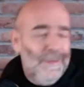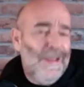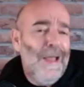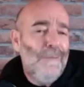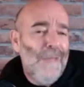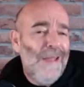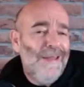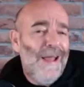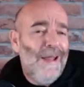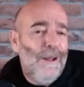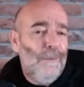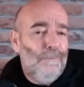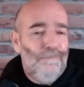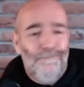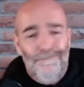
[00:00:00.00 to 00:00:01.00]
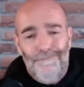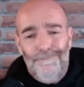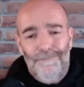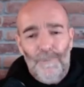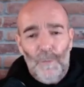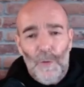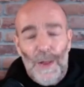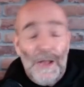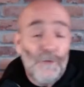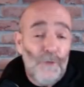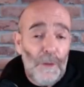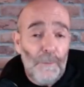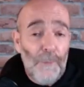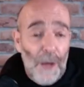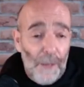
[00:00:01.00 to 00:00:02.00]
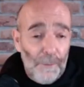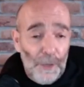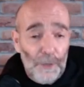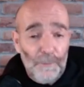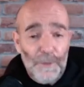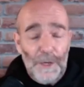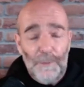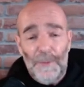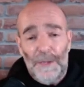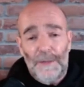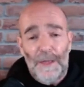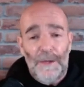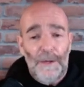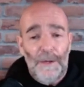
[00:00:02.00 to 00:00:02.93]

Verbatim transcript: I made that up. Actually, Bob helped me to make that